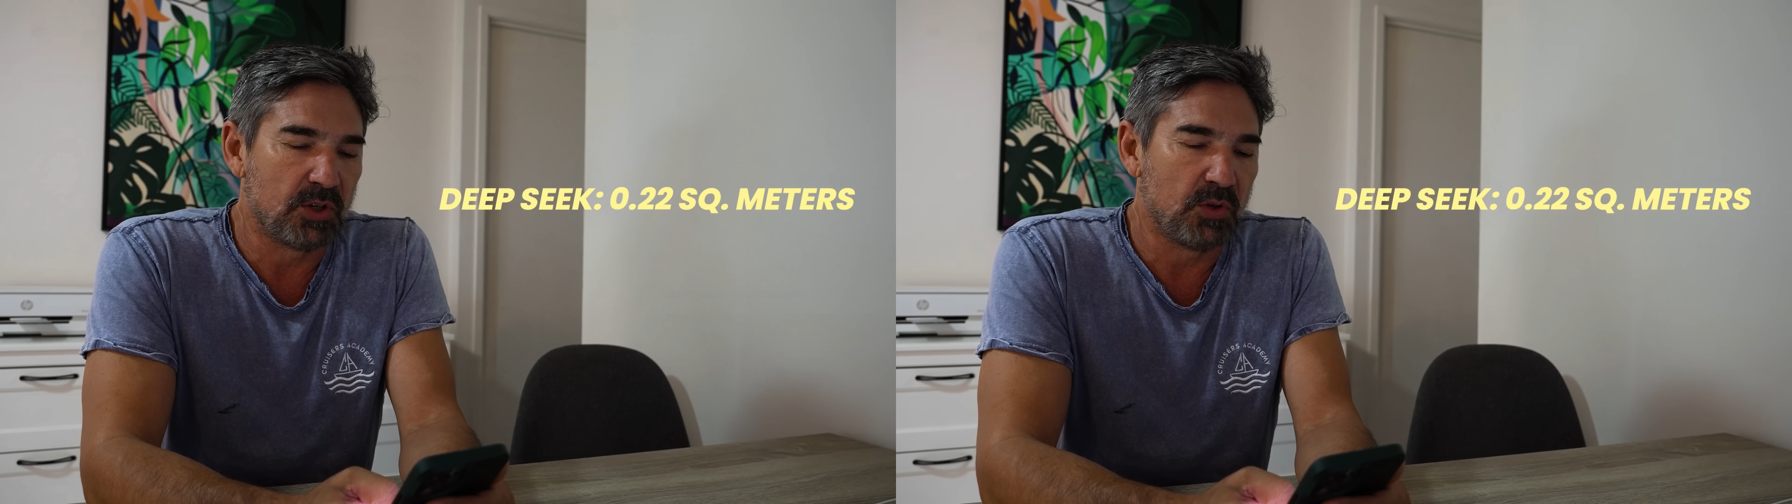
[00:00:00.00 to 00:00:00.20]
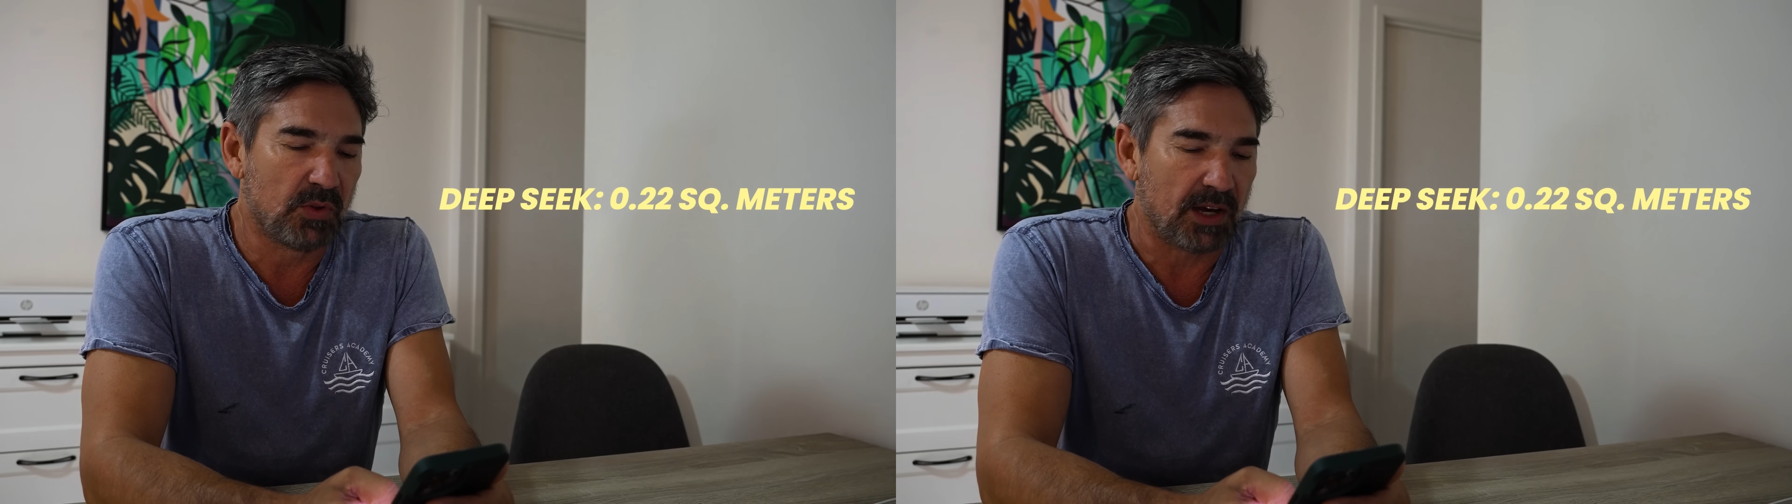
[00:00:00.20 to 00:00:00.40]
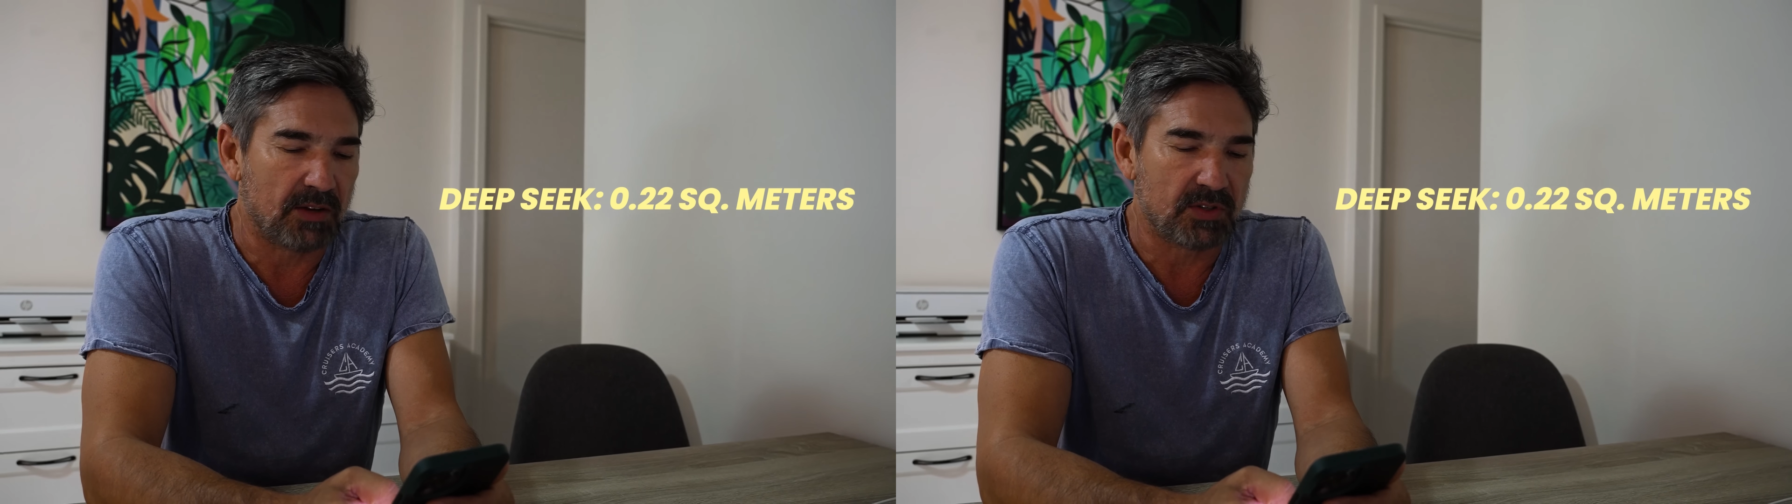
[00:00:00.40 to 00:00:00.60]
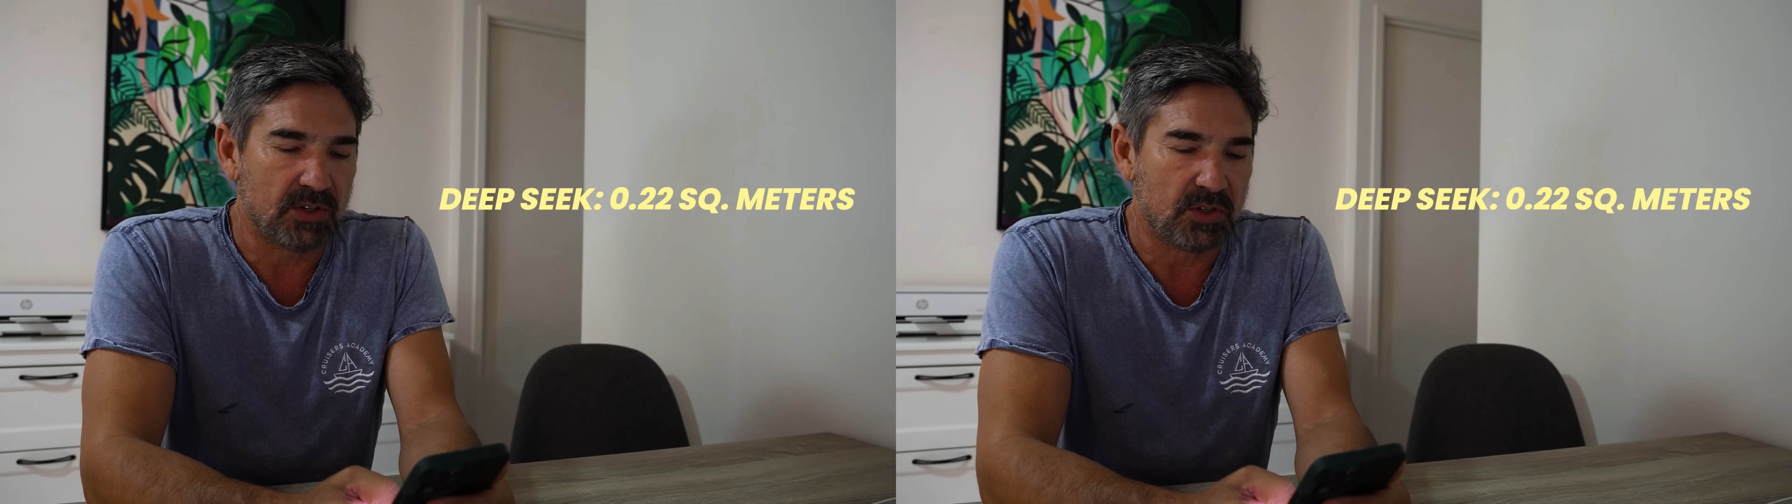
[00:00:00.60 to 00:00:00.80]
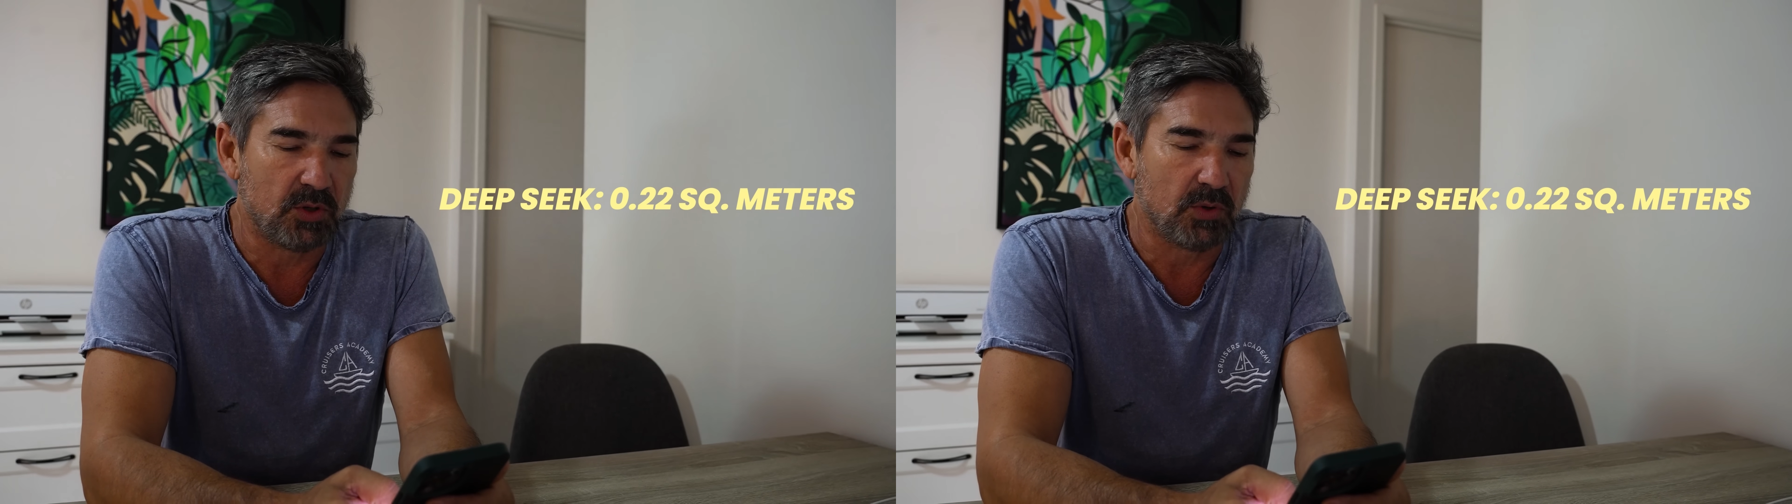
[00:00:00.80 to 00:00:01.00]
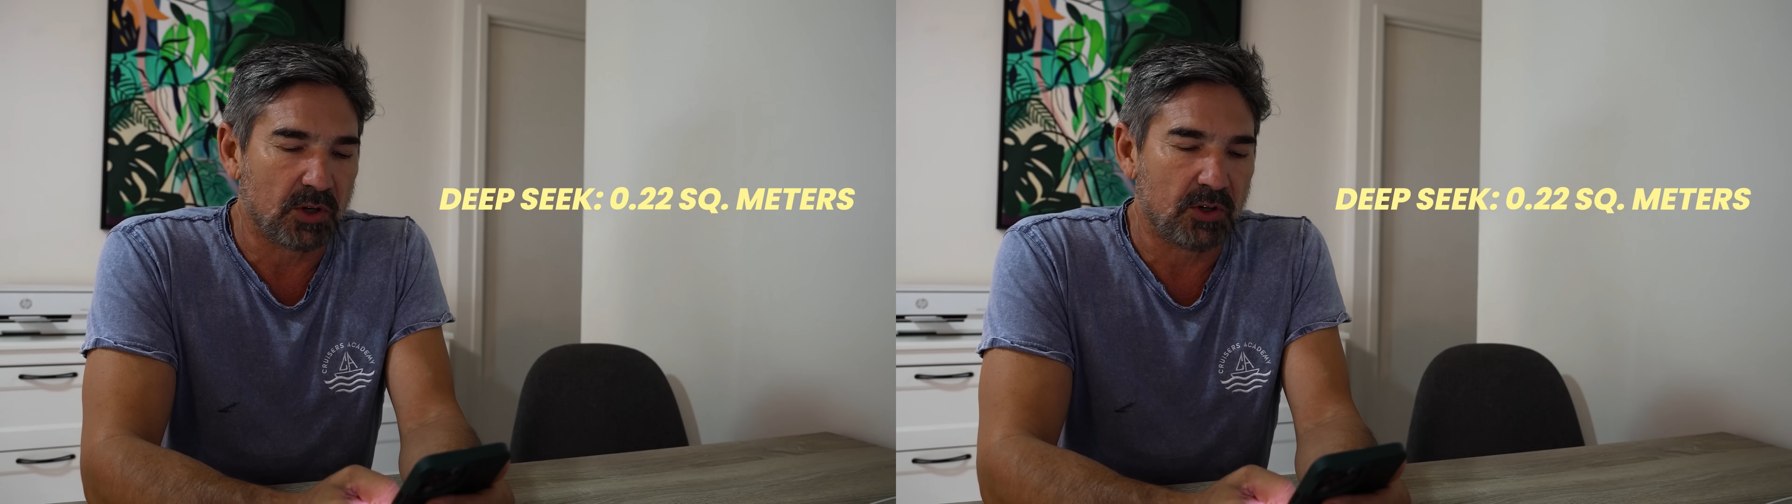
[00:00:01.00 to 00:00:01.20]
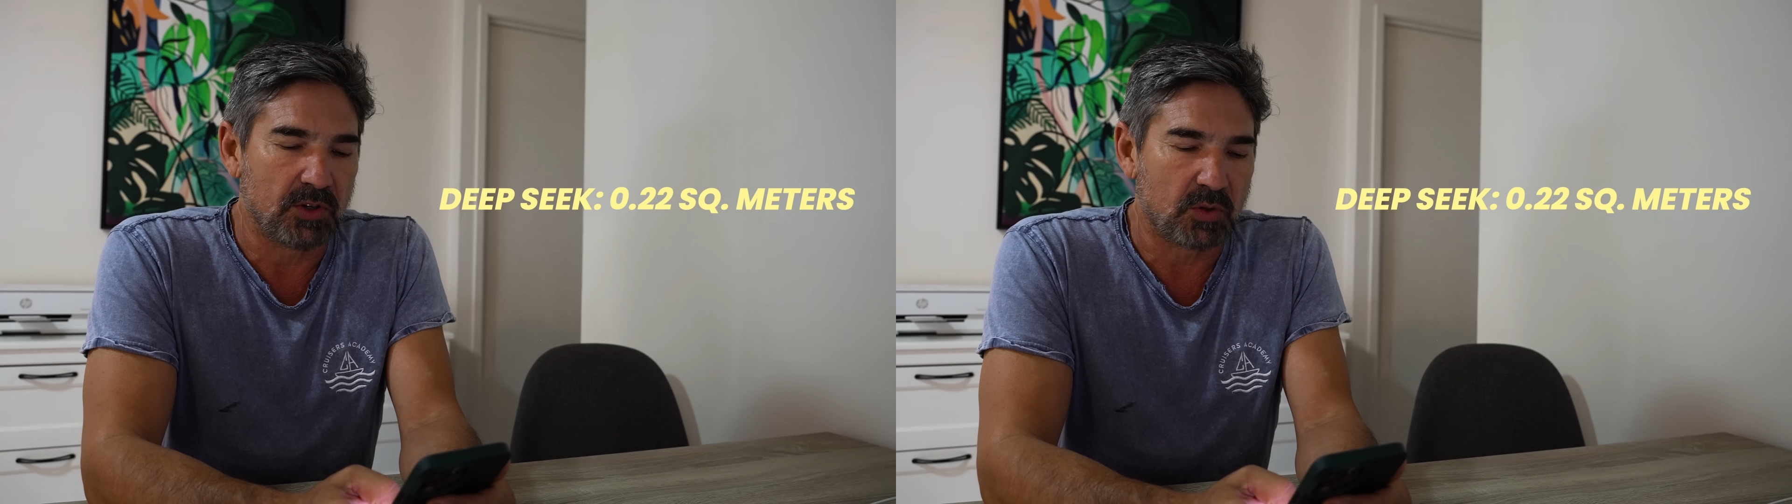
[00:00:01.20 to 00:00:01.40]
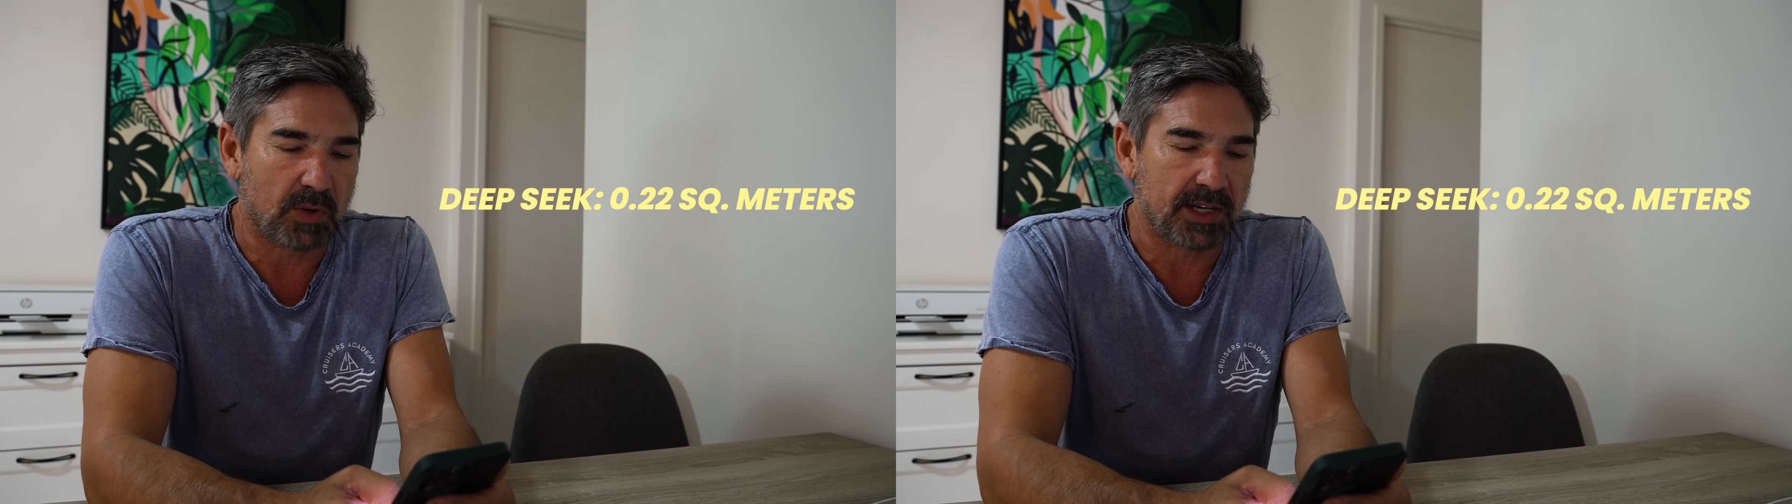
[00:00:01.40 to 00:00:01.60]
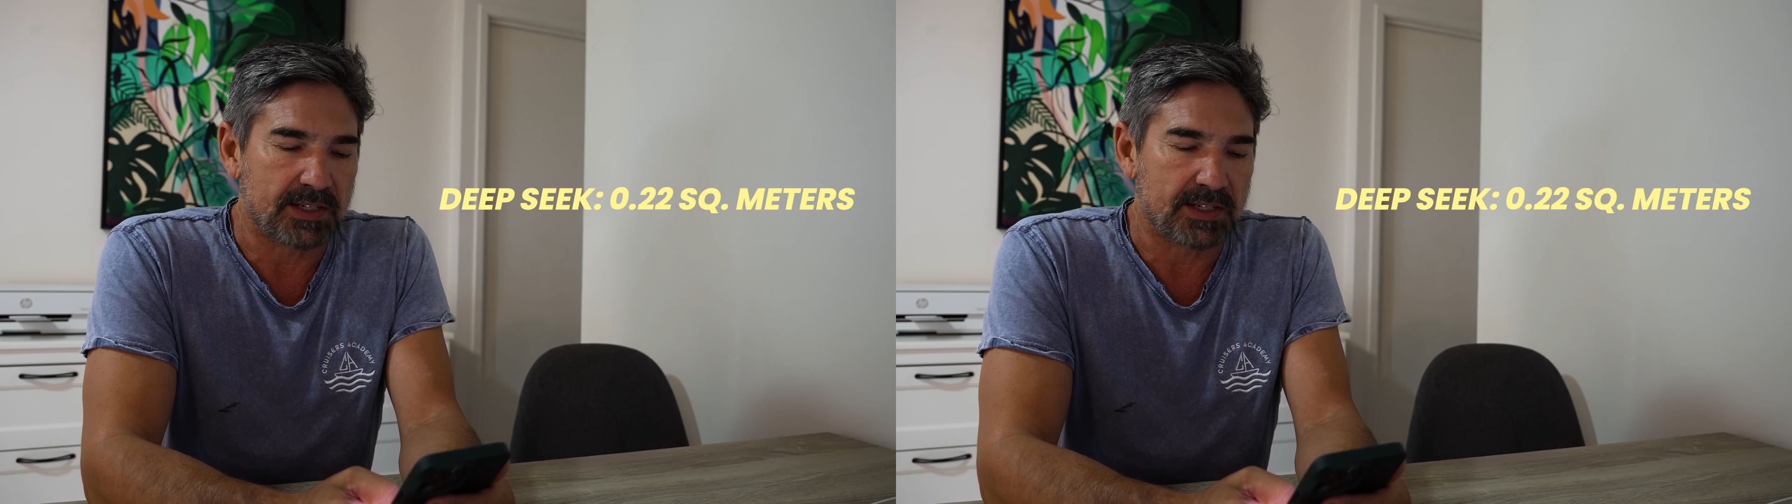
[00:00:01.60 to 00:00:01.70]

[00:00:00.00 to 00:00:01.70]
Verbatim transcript: 2,220